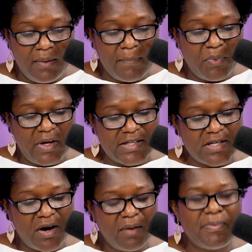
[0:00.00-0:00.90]
But when
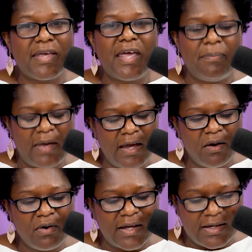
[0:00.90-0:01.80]
his heart became
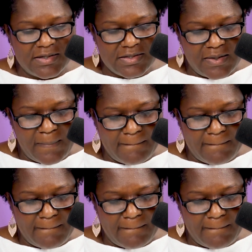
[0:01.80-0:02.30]
arrogant